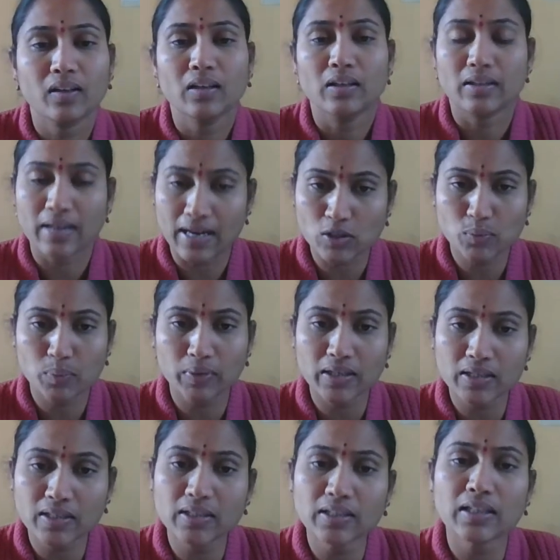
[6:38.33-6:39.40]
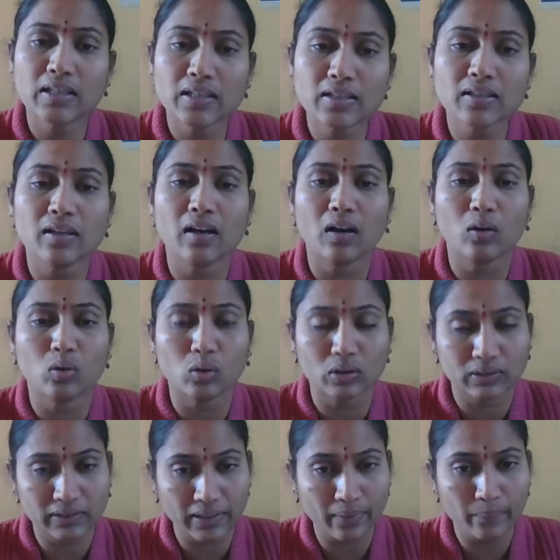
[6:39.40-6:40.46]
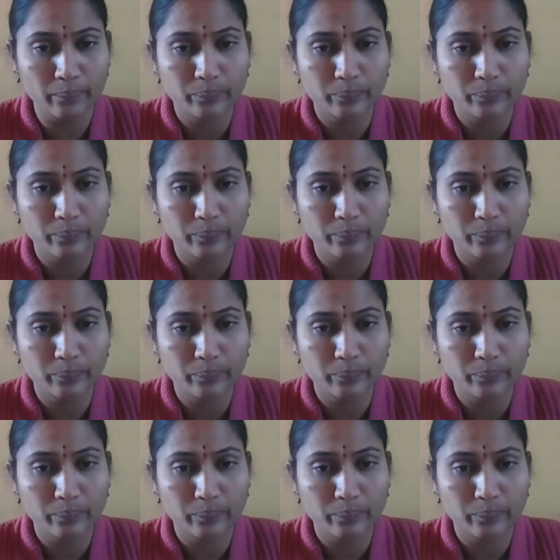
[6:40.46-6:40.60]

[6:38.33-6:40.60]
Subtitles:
Transportation is a good thing